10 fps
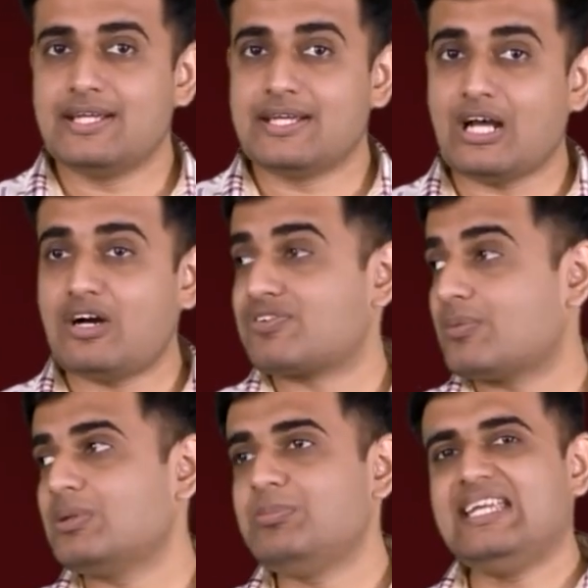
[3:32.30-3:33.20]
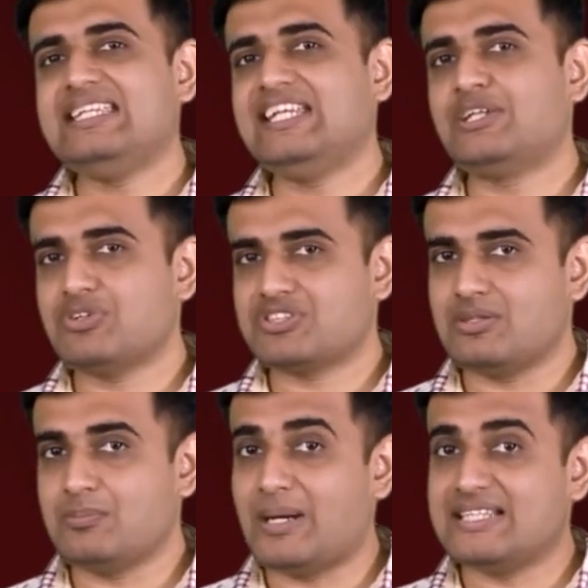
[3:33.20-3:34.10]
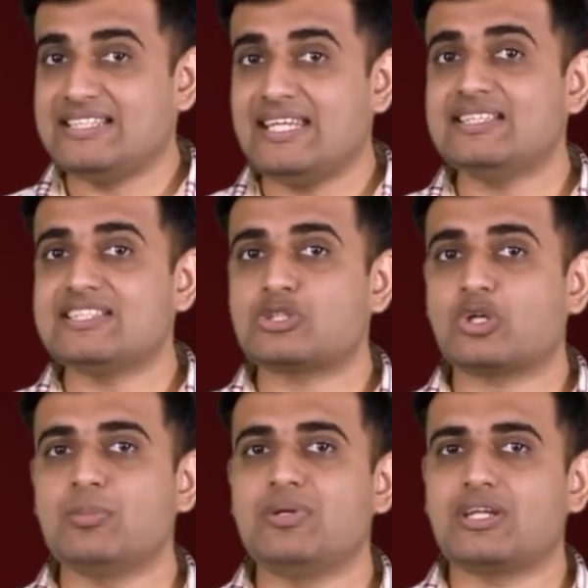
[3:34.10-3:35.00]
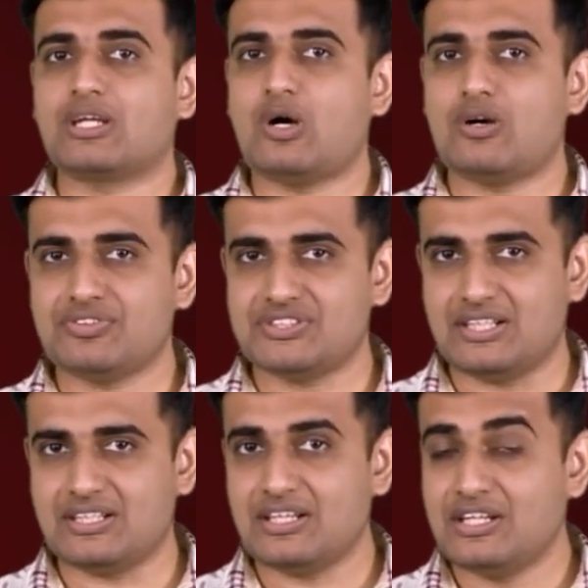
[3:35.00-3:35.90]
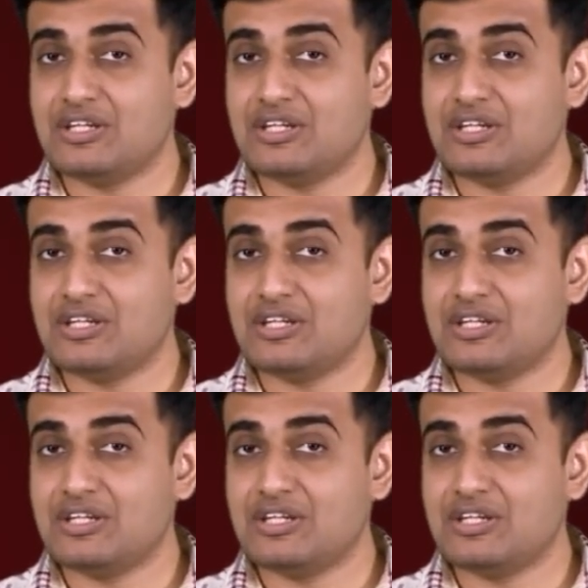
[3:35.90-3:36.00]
Now from the main equation, by seeing the stoichiometric coefficient,